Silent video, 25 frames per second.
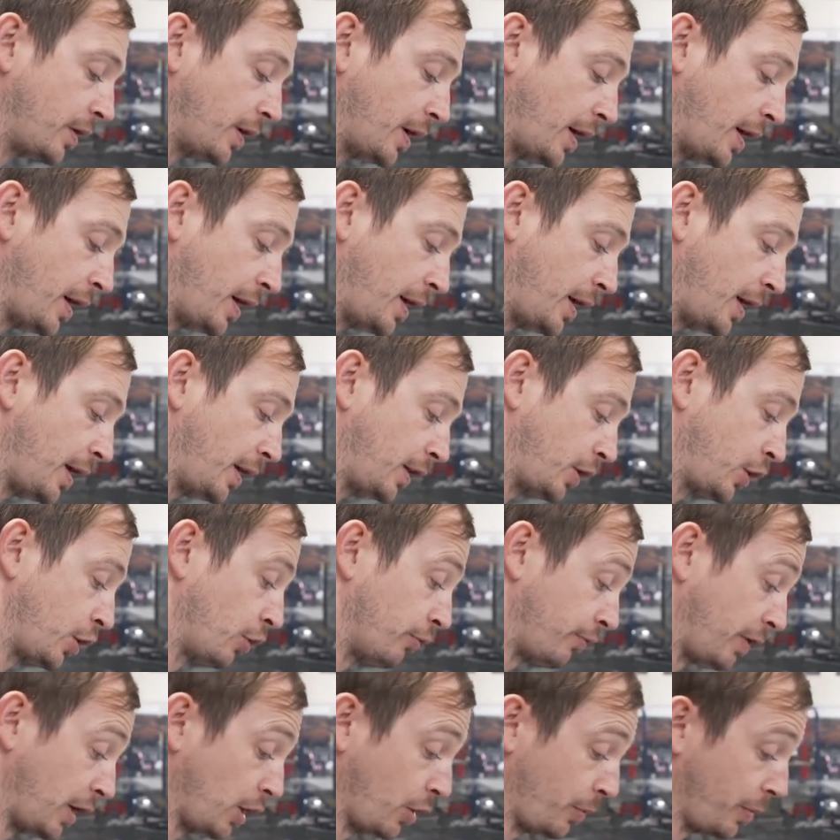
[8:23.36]

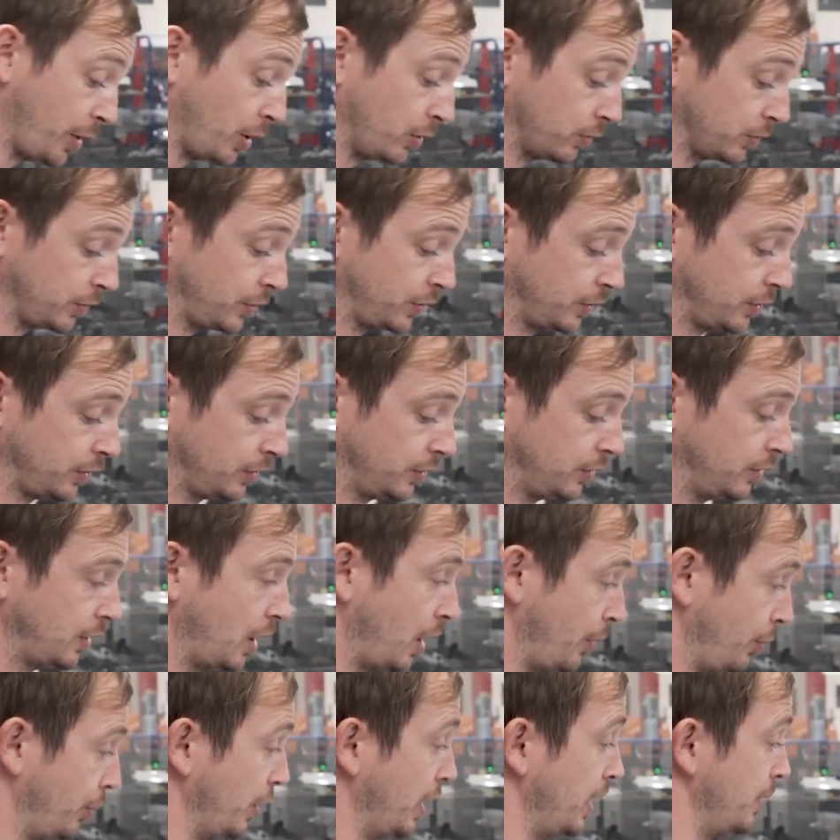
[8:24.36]
Carrillo bolts,
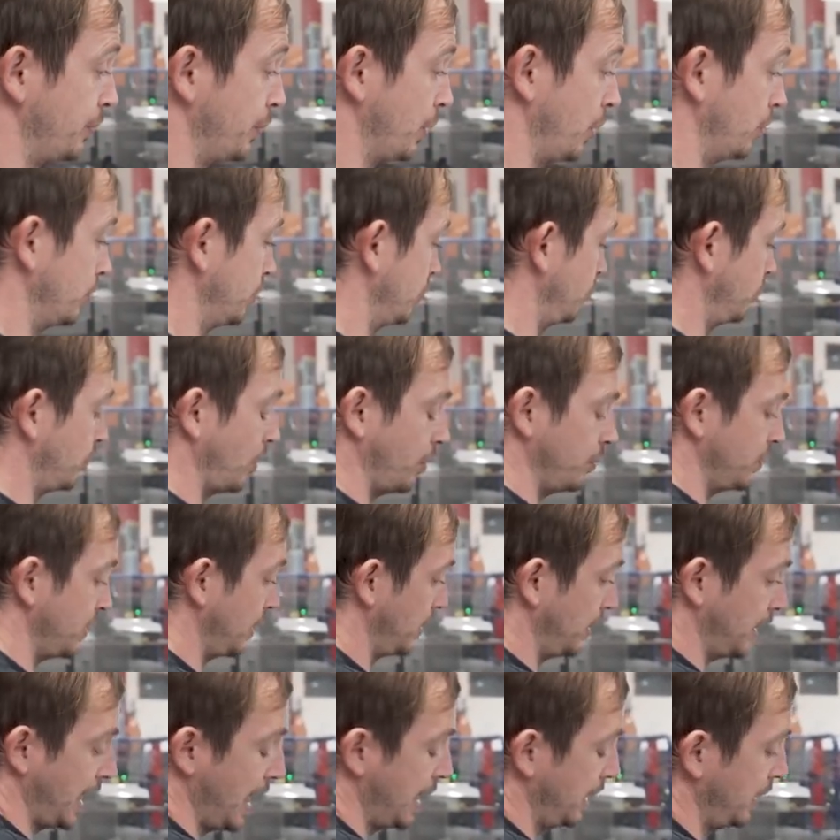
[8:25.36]
uprated bolts. Don't
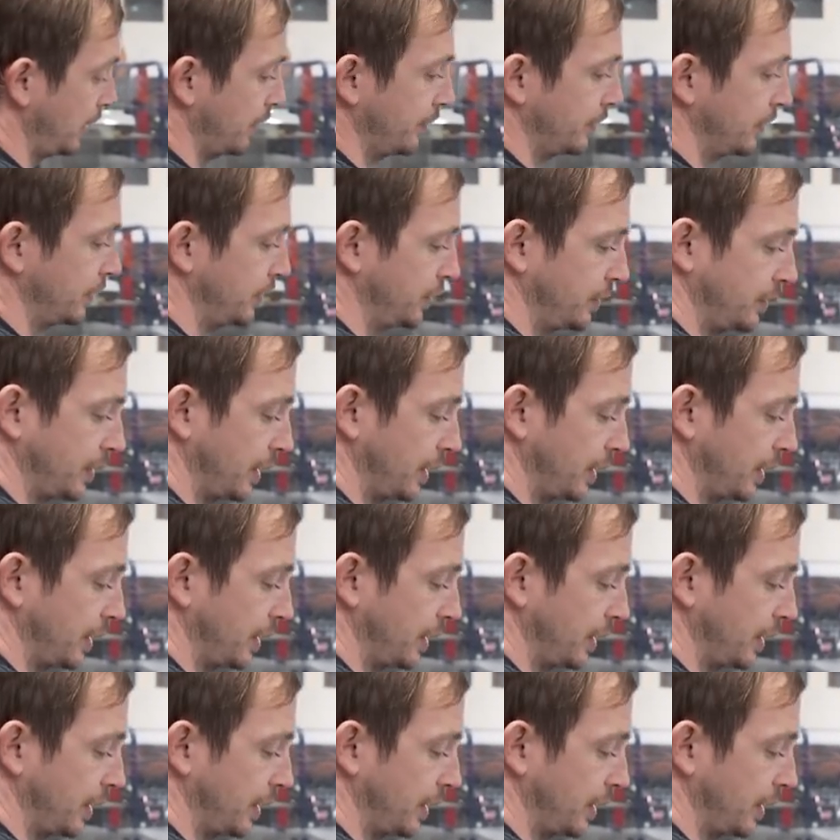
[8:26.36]
deal with any others.